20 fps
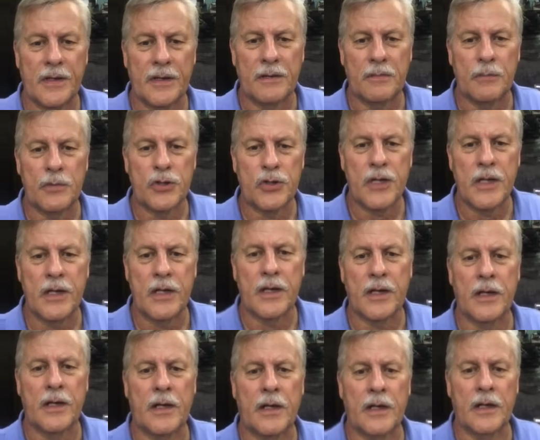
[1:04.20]
in
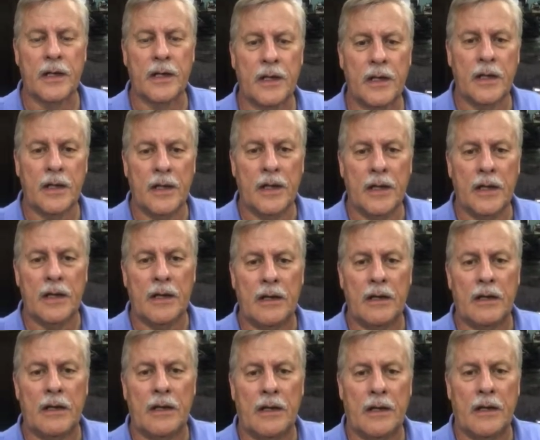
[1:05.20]
machining, and
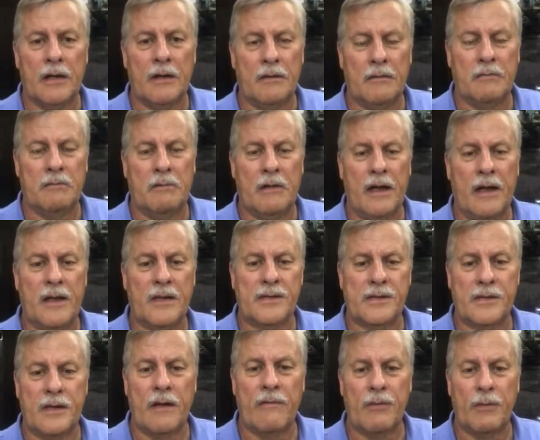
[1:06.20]

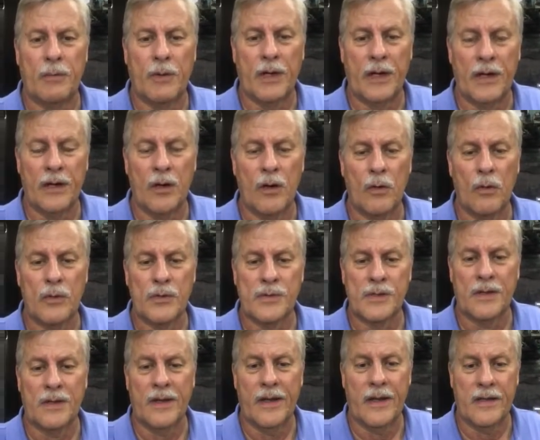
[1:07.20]
as everybody knows,
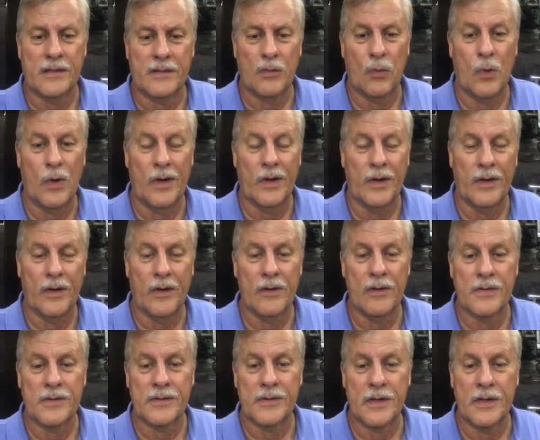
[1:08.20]
the last 20
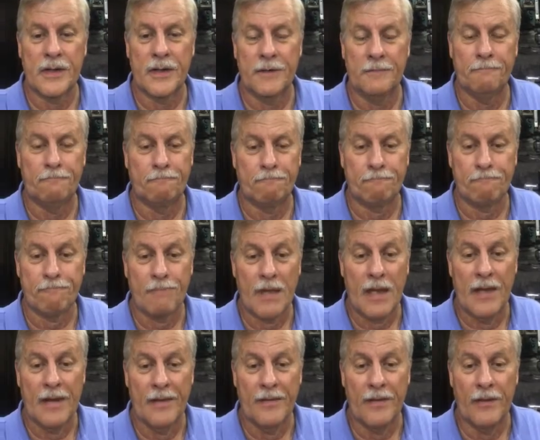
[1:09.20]
years there
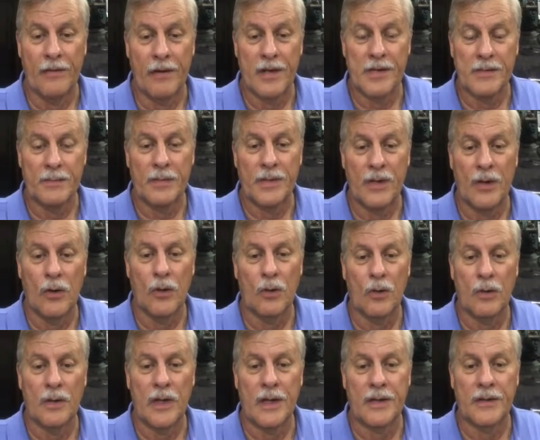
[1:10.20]
hasn't been a
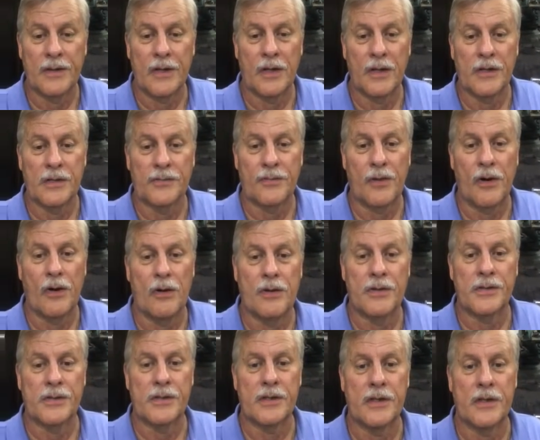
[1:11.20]
whole lot done as far
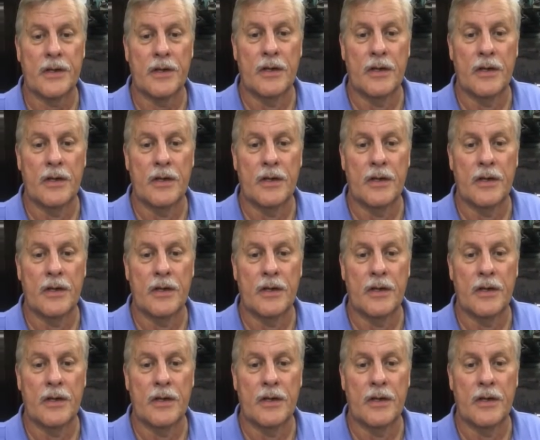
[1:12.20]
as